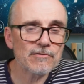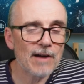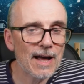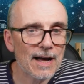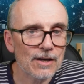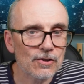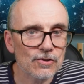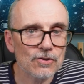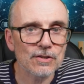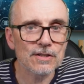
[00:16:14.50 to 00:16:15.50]
of AI
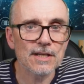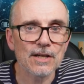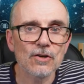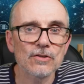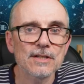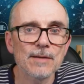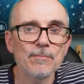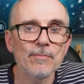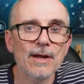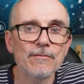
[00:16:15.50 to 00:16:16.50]
Consultancy and Content
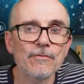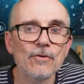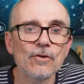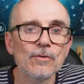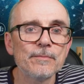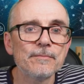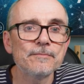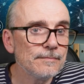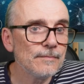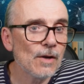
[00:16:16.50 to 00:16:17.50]
Platform.
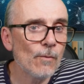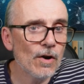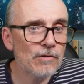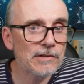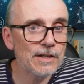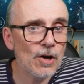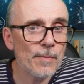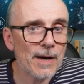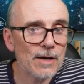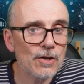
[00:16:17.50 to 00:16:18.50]
What I already know
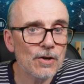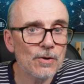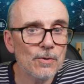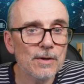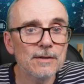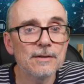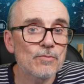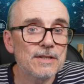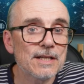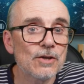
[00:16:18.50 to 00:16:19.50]
about you,
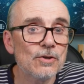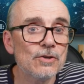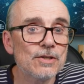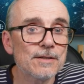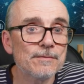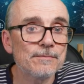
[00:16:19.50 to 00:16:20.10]
pretty good.